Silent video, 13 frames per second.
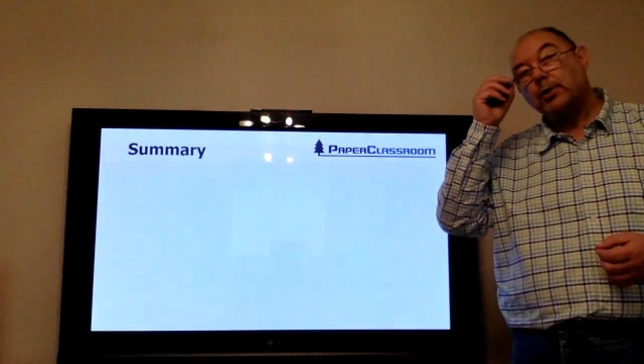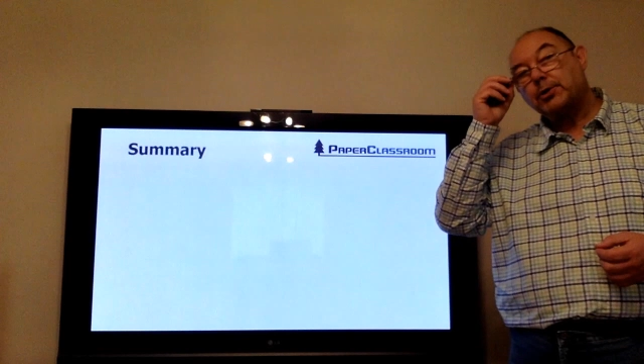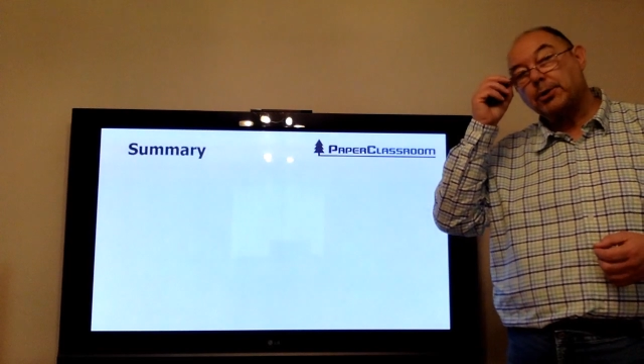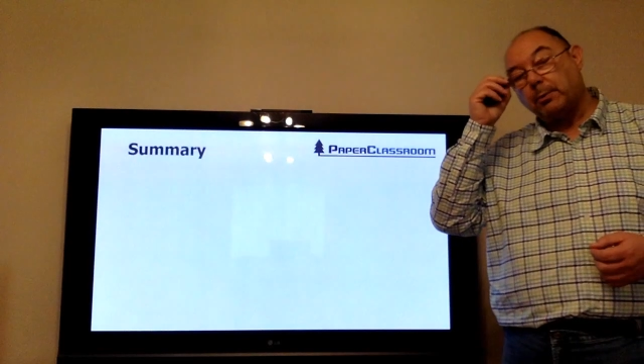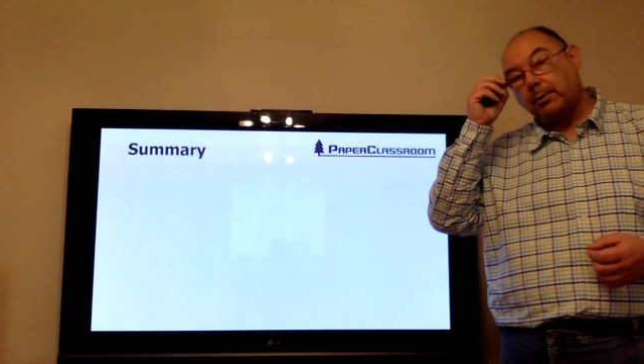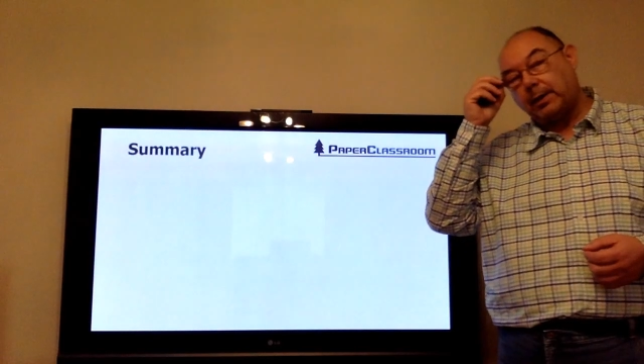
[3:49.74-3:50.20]
a
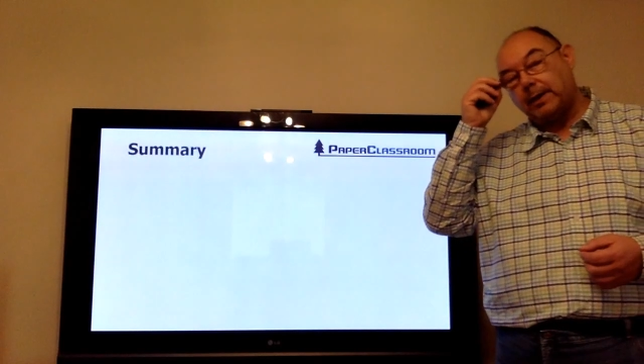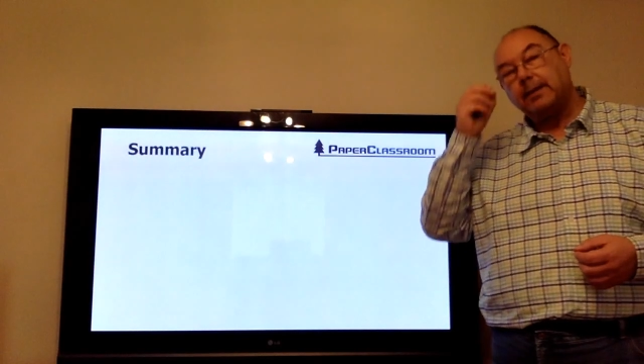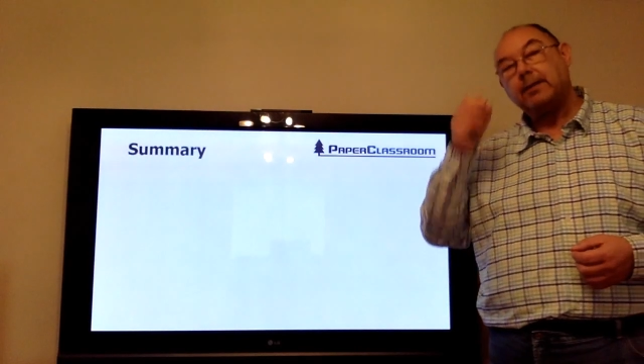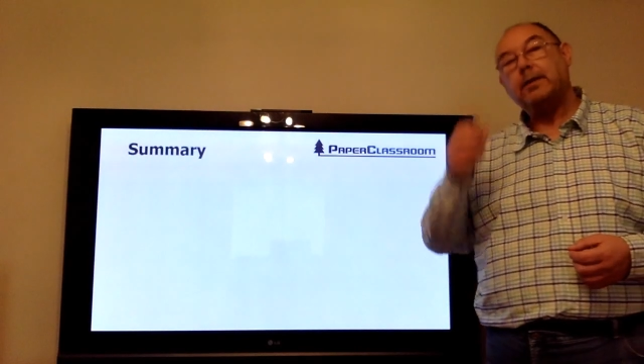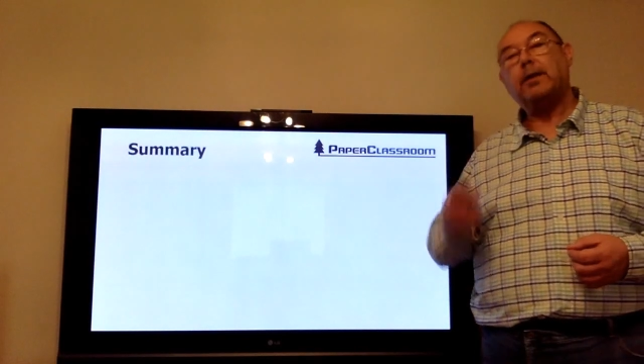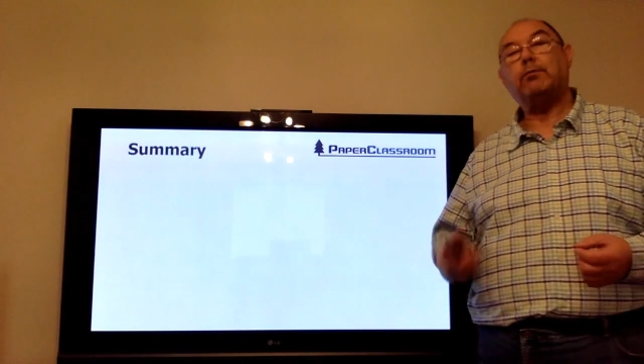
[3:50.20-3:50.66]
summary
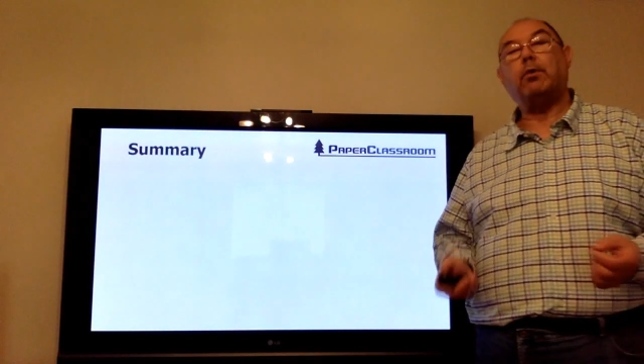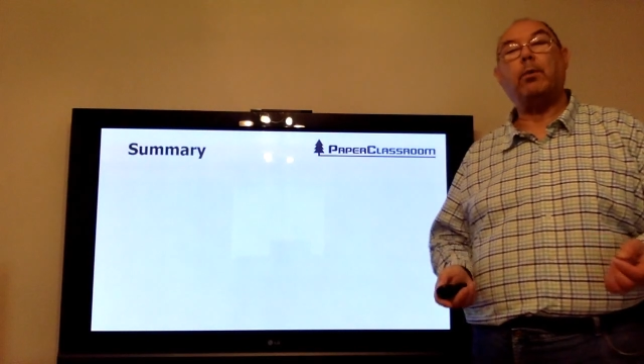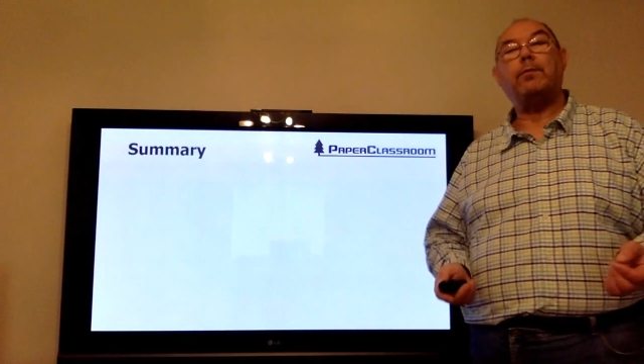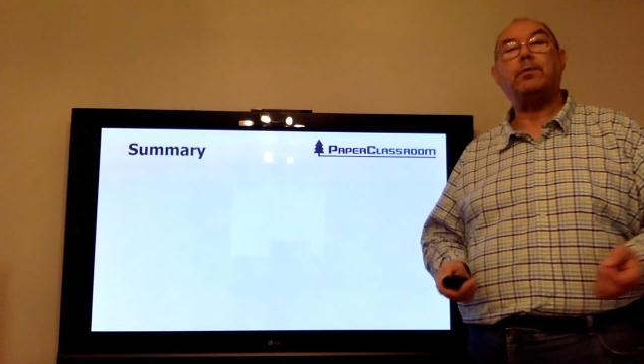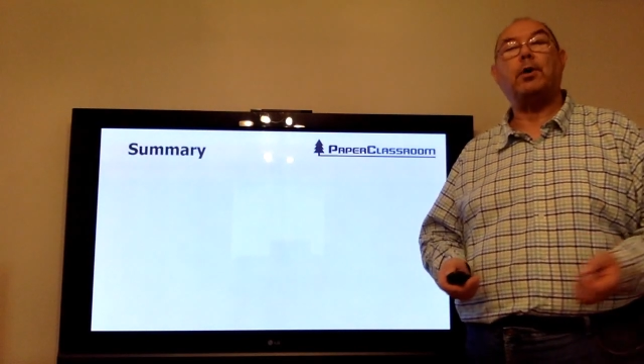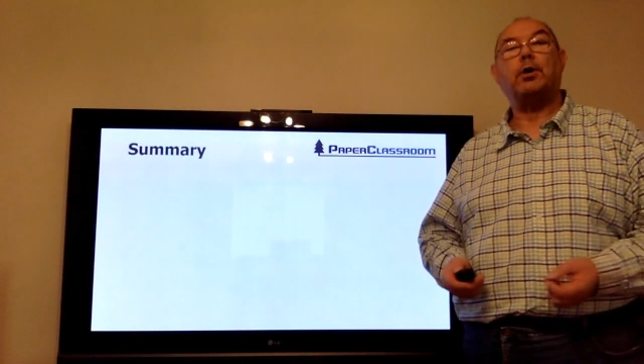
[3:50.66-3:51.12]
of what
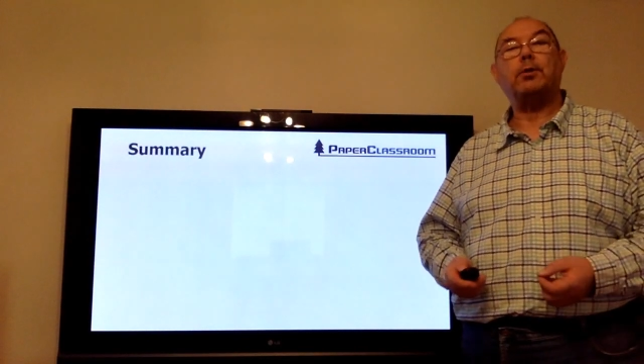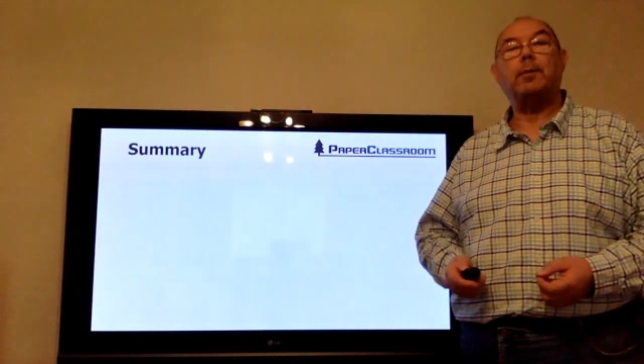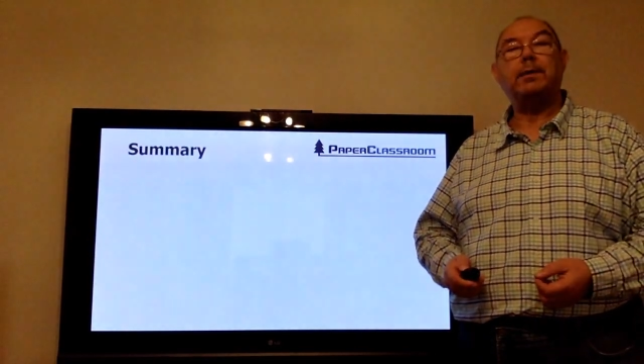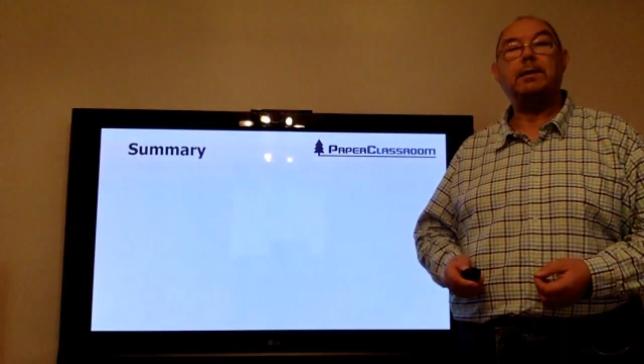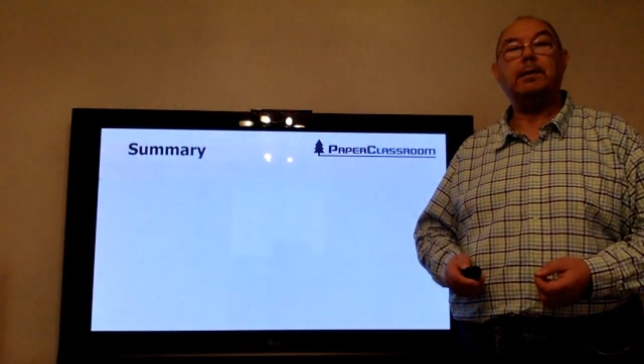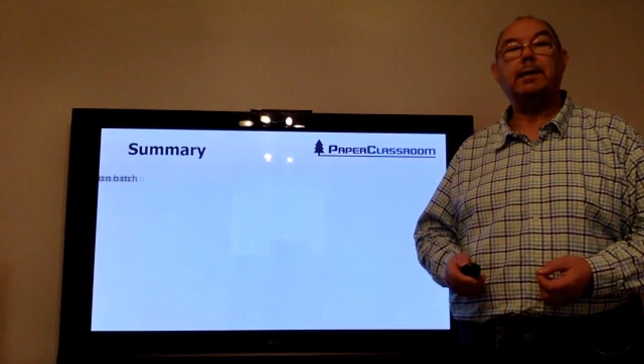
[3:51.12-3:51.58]
we've talked
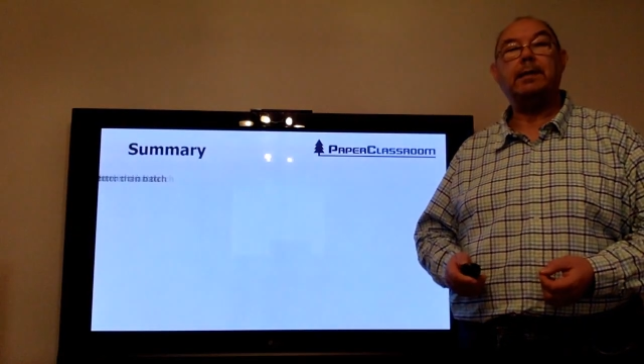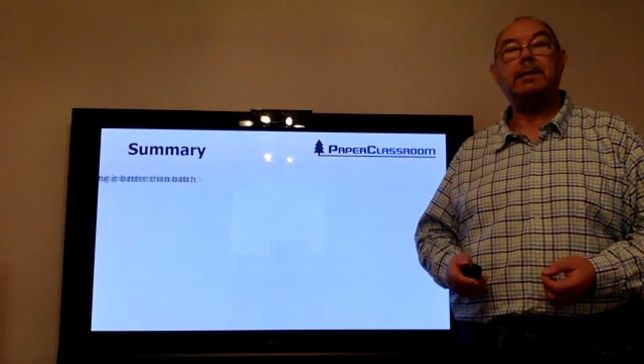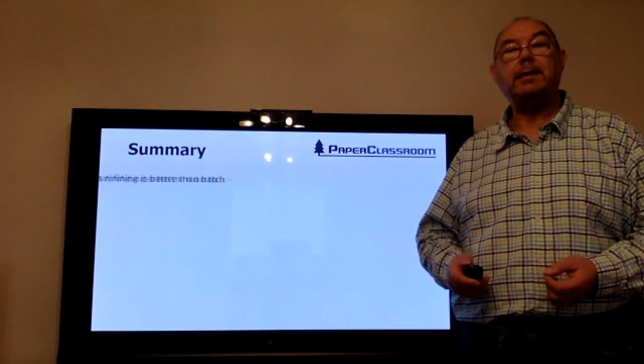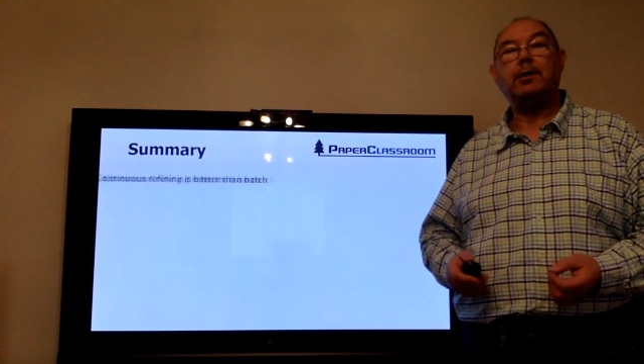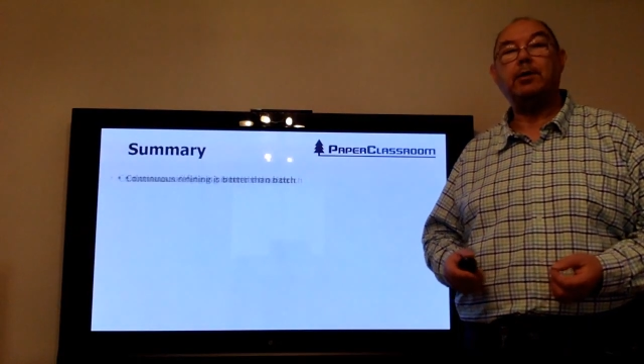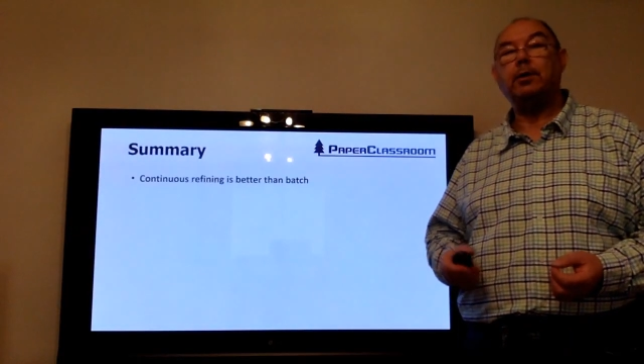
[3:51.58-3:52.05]
about in this
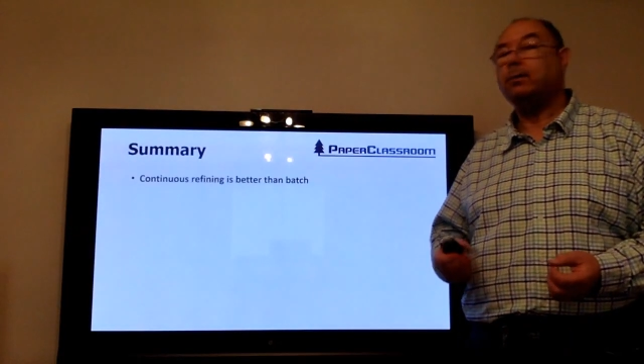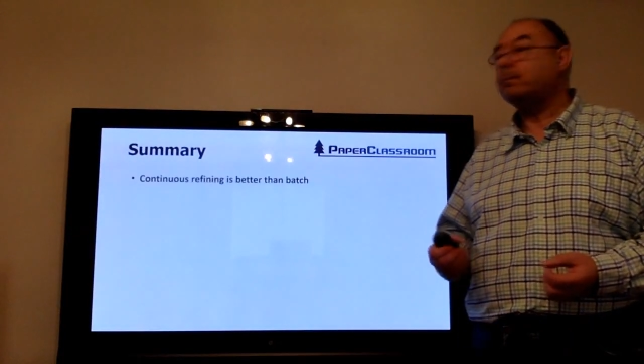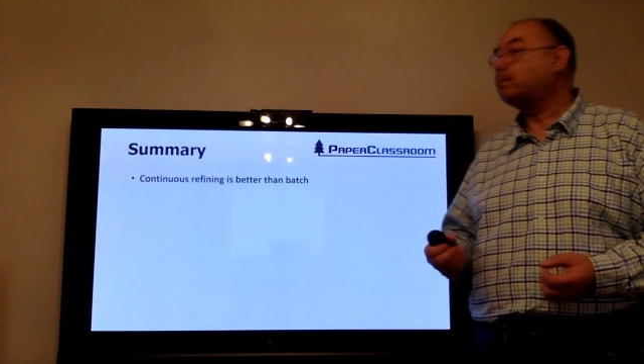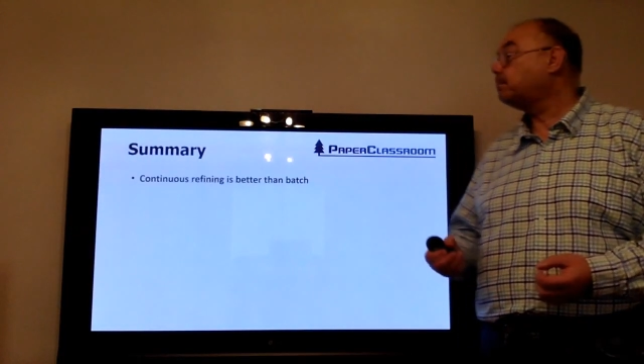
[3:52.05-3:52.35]
session.